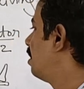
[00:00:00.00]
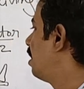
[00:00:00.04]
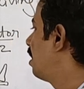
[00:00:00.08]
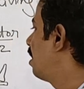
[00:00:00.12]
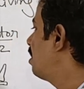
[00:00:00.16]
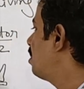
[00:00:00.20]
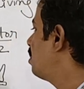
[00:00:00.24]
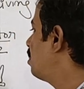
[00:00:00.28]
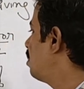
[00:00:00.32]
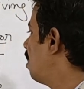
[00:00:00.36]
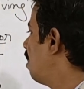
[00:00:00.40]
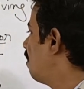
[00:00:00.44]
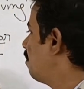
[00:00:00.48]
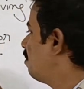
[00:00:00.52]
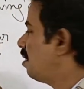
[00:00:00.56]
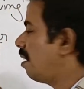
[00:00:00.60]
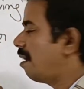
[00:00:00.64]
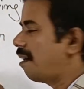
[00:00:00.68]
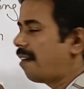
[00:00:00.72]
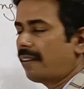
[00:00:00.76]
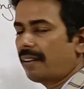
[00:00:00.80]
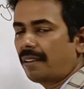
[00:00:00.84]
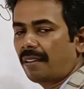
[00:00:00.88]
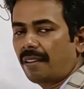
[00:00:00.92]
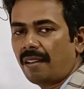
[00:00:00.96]
the rest of
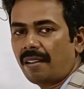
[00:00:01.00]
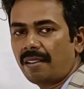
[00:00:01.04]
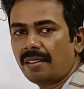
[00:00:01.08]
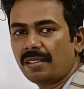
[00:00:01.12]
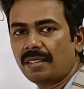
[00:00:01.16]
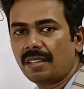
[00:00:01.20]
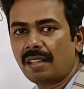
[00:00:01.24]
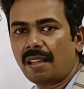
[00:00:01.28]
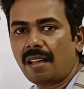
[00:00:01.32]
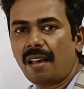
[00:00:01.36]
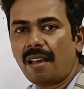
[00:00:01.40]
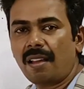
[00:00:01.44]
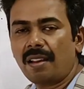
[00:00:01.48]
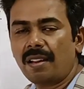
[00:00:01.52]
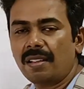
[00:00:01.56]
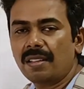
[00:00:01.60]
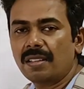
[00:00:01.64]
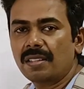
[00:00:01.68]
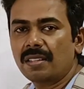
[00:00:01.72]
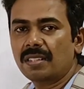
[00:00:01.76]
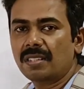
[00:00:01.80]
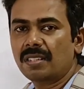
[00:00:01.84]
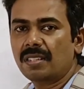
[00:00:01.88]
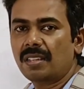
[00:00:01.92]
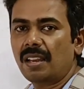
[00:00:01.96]
the organs
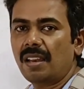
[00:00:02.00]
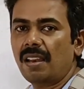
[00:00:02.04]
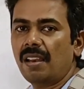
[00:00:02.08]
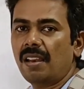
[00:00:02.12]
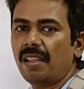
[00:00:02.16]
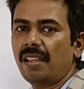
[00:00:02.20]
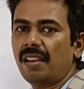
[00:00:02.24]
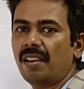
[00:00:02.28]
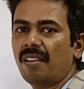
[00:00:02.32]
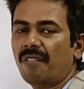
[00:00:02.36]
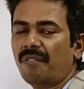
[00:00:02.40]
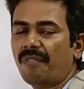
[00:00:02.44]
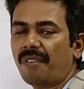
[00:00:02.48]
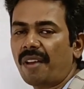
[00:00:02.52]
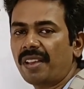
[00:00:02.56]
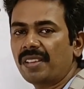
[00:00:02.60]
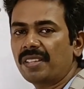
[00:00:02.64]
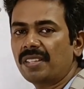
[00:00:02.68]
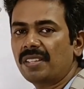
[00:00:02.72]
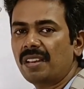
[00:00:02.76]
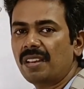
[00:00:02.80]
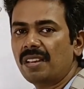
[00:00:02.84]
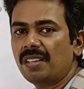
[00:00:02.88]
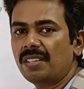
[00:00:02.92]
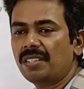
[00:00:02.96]
are still in a
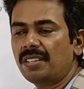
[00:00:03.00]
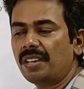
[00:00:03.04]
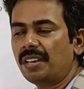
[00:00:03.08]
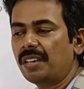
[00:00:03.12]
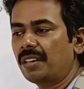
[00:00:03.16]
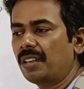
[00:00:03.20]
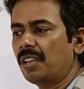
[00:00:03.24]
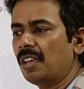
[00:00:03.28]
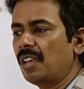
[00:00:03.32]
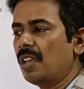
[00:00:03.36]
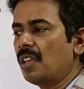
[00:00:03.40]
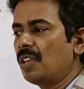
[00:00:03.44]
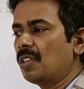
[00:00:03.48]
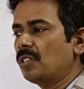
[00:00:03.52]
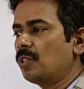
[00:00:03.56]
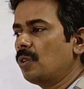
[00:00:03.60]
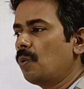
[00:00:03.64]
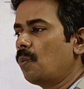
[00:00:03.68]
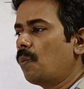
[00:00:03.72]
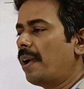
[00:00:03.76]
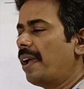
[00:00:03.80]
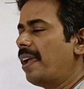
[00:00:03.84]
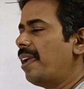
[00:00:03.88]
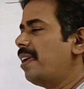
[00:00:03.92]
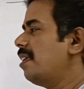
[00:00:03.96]
functional state.
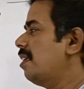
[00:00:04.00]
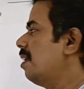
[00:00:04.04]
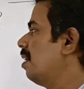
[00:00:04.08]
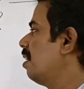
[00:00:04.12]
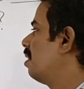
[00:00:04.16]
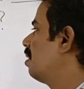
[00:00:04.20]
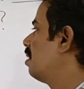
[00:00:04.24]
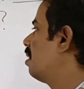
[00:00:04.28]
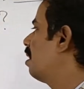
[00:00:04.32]
So why